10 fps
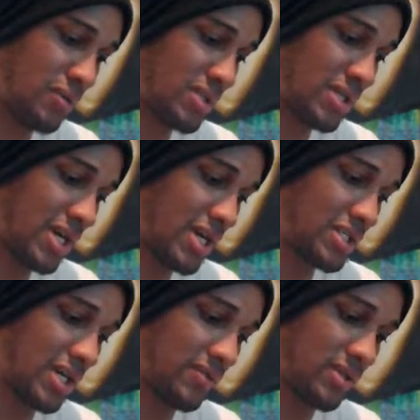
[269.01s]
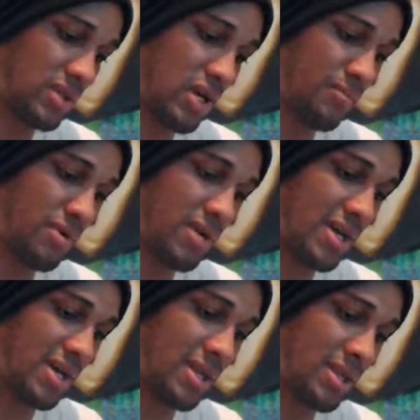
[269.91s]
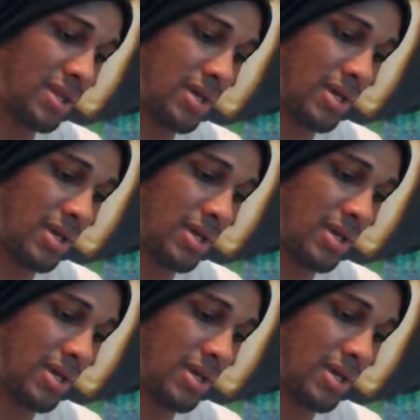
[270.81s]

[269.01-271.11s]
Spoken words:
with Cage having the upper hand,